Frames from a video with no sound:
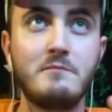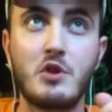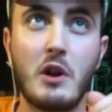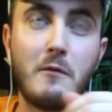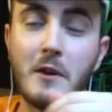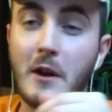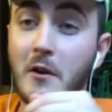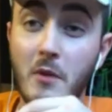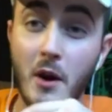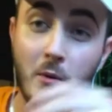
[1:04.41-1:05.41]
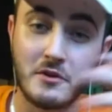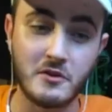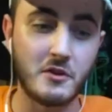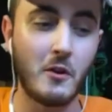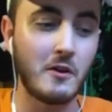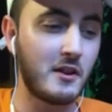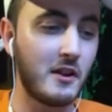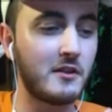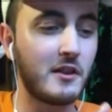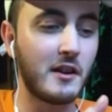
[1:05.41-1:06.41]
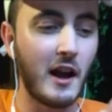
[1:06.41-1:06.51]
trying to figure out who I was as an artist, I was like,